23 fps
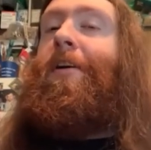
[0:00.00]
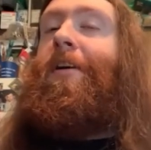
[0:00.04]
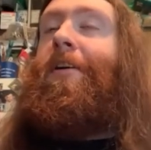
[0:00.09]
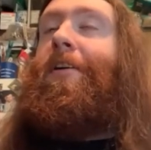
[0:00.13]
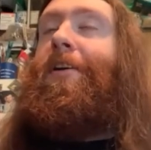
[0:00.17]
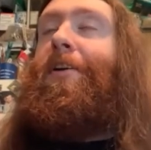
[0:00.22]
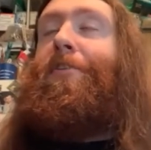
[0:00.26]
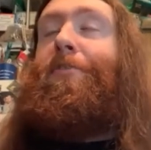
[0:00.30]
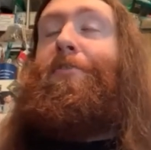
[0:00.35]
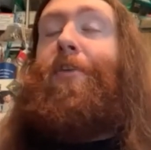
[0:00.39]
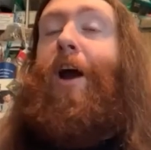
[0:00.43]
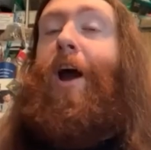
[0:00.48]
and
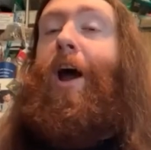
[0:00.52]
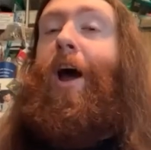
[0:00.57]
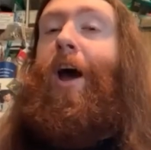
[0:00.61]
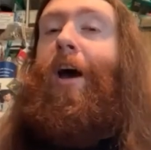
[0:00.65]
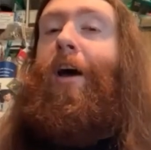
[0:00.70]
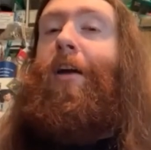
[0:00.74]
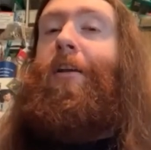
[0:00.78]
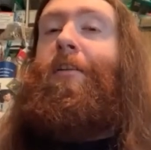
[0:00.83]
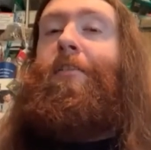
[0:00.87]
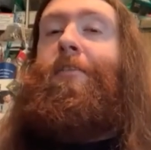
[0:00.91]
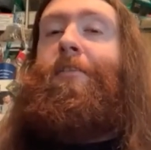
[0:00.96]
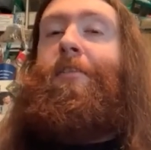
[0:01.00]
you're fried,
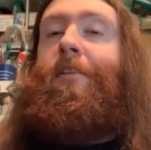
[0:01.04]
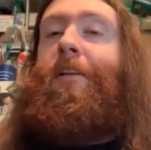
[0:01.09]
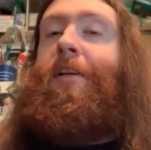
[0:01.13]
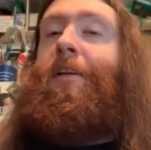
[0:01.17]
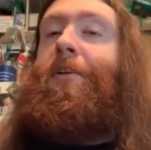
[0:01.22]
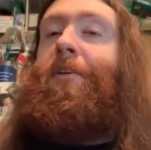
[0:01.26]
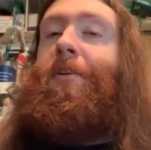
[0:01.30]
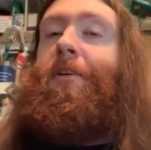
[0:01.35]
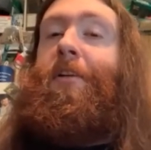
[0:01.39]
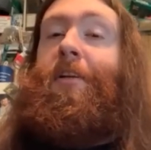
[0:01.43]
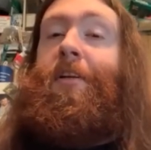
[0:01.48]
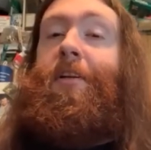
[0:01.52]

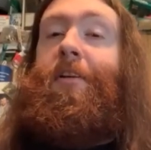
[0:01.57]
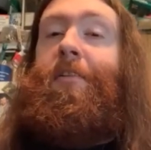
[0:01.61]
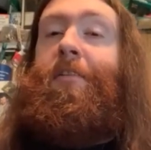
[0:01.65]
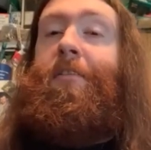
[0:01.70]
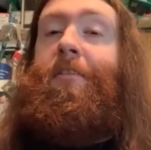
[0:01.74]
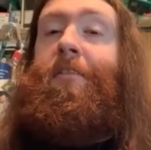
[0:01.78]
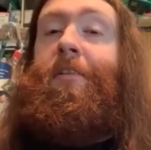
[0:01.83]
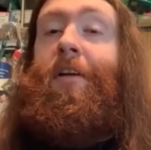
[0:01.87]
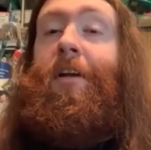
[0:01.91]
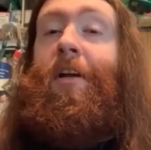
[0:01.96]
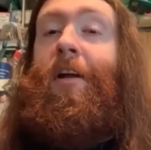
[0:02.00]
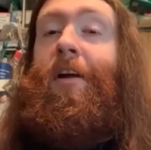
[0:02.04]
literally,
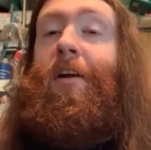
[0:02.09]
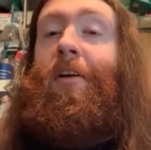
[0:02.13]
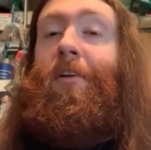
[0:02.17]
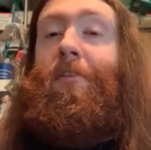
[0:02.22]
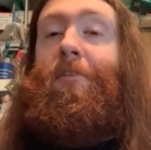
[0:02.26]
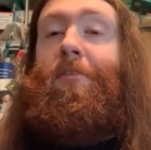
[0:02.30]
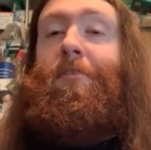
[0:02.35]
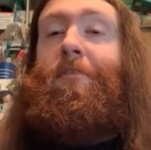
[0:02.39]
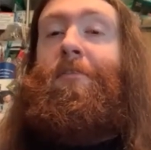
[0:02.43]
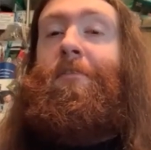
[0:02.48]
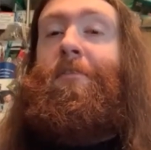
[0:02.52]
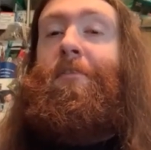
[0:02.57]
you
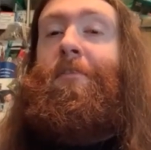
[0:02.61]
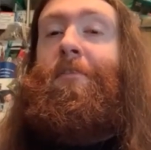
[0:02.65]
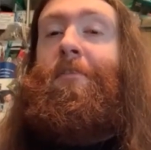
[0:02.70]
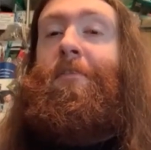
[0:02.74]
know? Well,